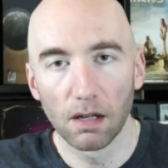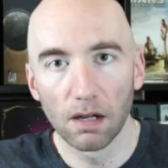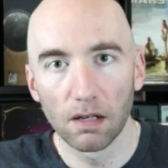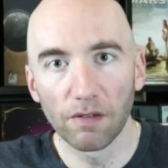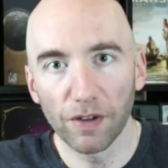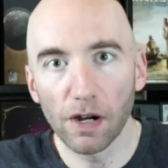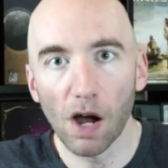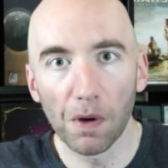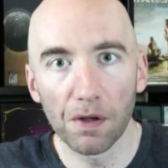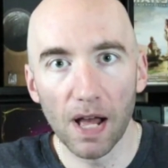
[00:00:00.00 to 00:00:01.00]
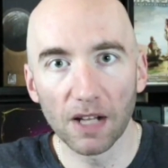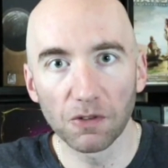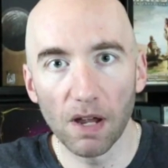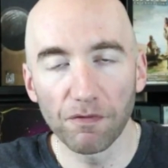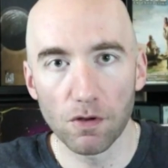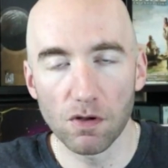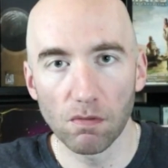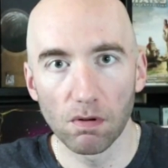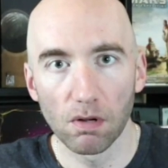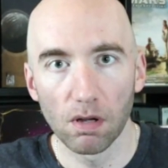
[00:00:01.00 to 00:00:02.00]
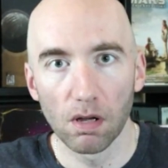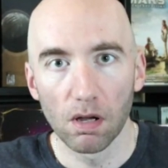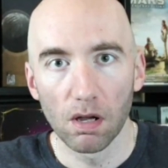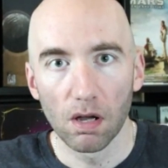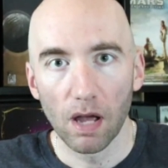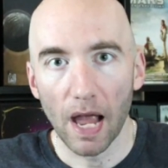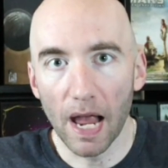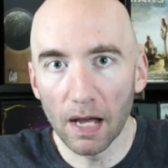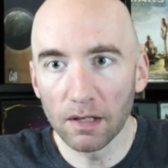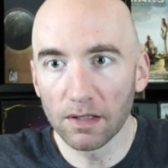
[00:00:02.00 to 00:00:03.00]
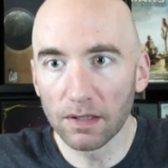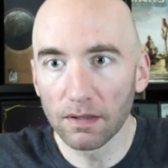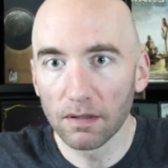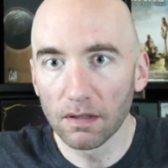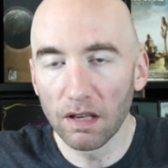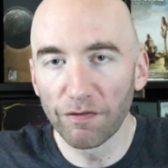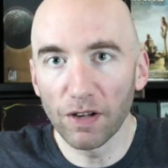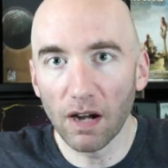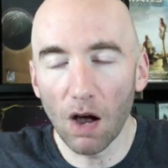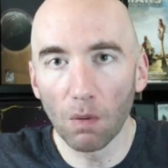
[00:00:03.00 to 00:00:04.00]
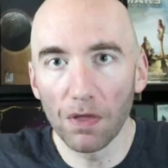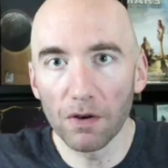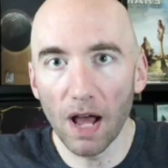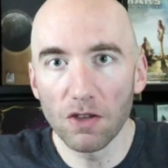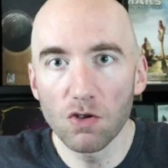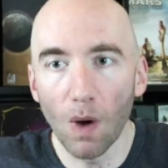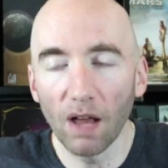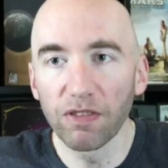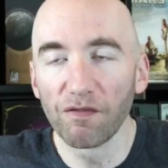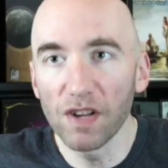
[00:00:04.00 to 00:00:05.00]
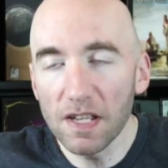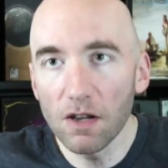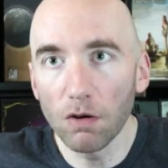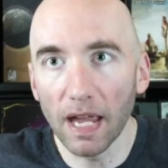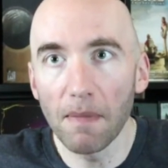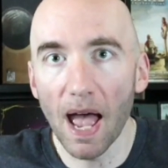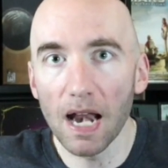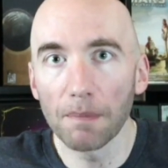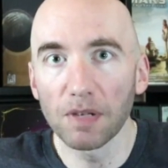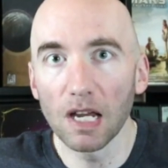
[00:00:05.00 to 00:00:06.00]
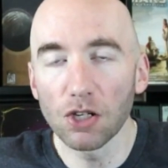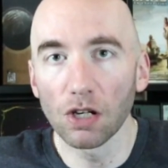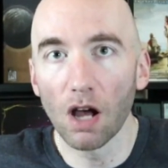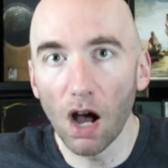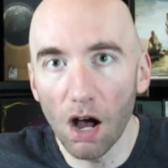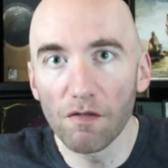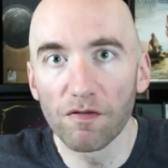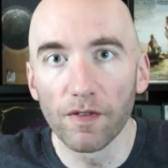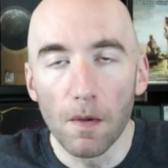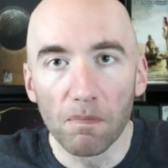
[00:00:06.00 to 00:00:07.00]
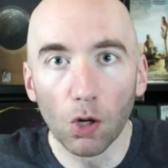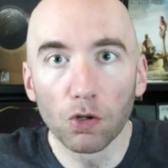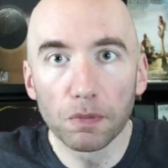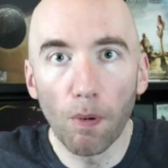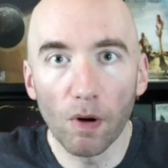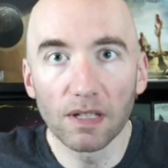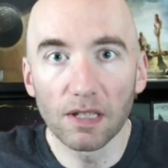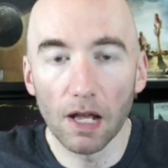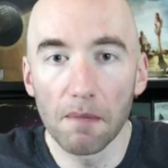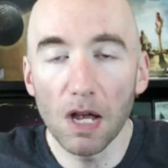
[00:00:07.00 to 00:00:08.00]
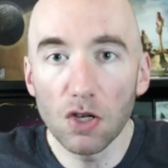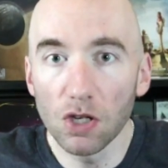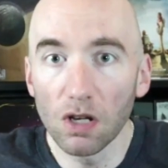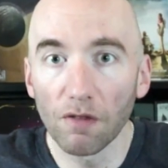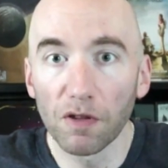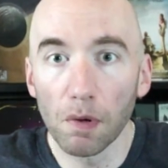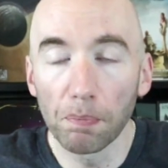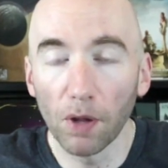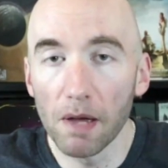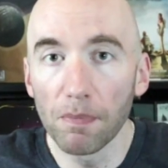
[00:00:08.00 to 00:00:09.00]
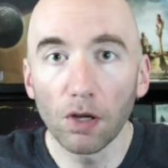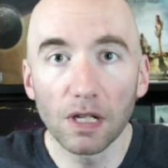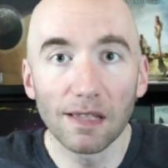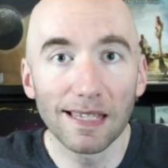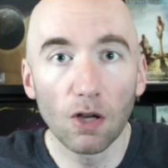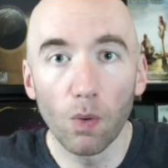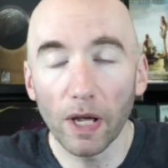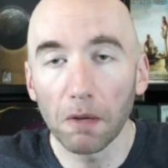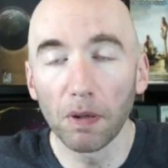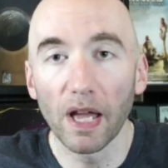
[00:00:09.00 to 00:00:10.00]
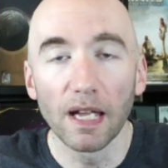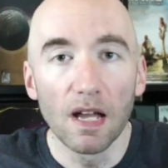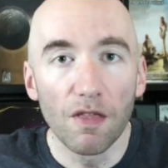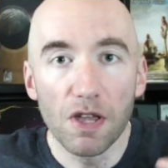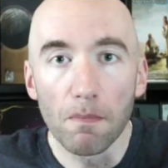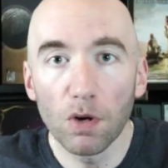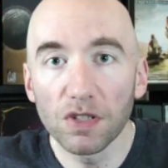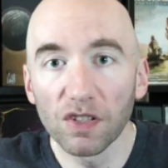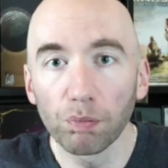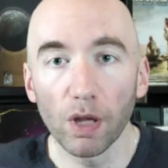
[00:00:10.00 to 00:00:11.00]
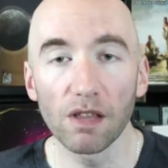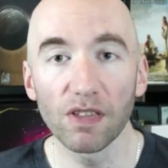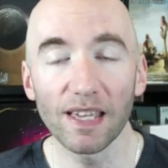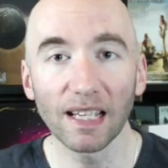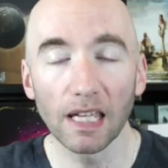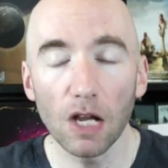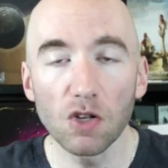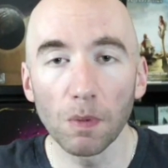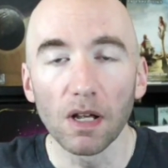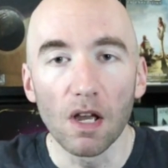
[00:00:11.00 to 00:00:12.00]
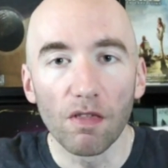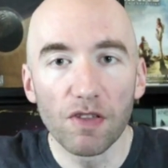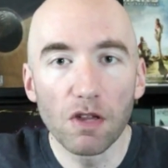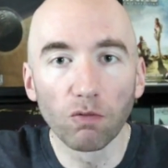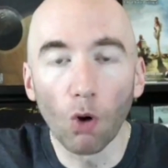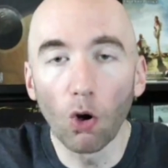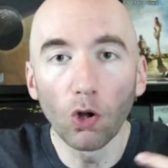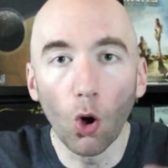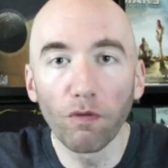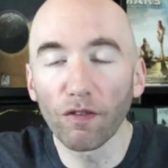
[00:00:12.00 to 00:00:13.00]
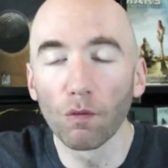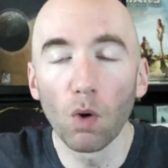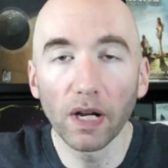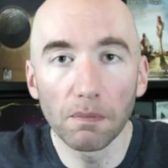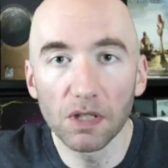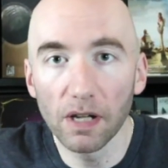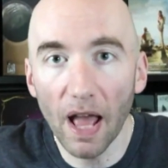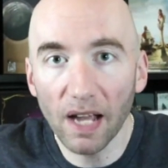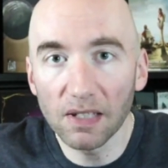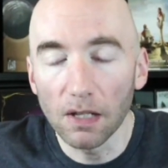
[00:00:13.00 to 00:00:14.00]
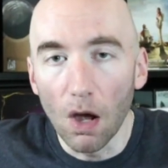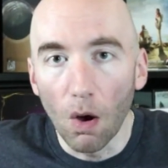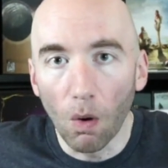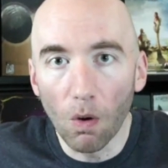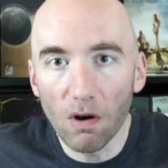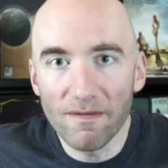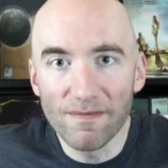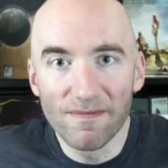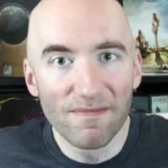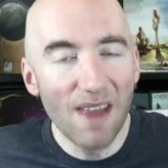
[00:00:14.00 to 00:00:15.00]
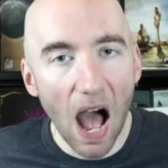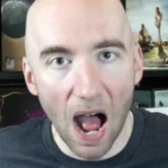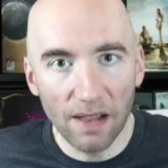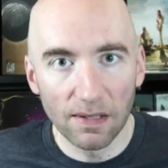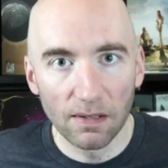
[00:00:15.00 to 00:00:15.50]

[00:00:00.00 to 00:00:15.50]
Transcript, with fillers: to figure out whether or not it's right for you. And to figure out whether or not you want the video game adaptation of those points that I mentioned, of the replayability, the quick play, the immersive play, the engagement, the roll over from one game to the next, or not.